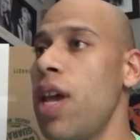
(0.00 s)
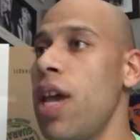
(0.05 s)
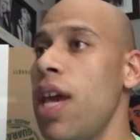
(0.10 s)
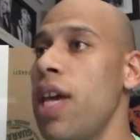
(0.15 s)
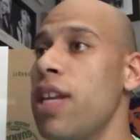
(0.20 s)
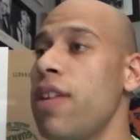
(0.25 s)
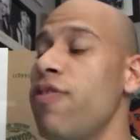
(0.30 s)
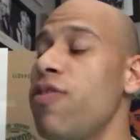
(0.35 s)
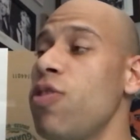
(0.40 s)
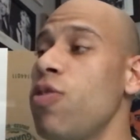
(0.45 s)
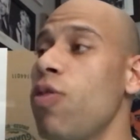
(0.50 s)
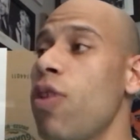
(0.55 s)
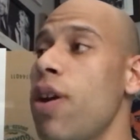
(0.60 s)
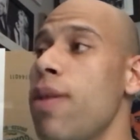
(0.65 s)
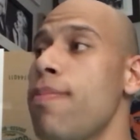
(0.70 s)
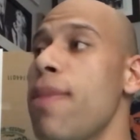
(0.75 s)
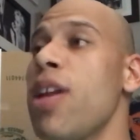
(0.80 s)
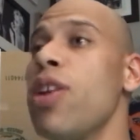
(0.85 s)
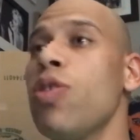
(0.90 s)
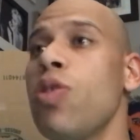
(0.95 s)
and if you are a
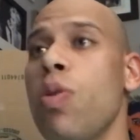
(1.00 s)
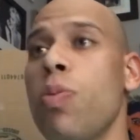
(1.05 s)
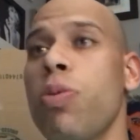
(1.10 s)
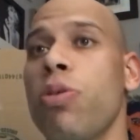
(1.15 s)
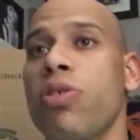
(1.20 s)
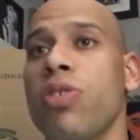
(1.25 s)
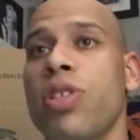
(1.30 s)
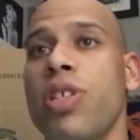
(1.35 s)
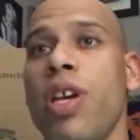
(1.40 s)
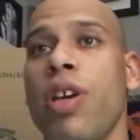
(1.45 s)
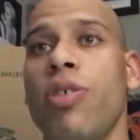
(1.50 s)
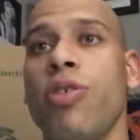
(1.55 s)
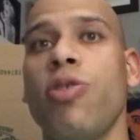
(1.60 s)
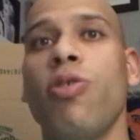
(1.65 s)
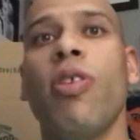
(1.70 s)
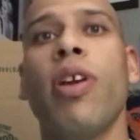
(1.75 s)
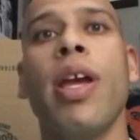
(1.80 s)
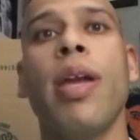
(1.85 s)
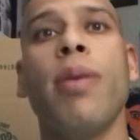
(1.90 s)
medical personnel, you are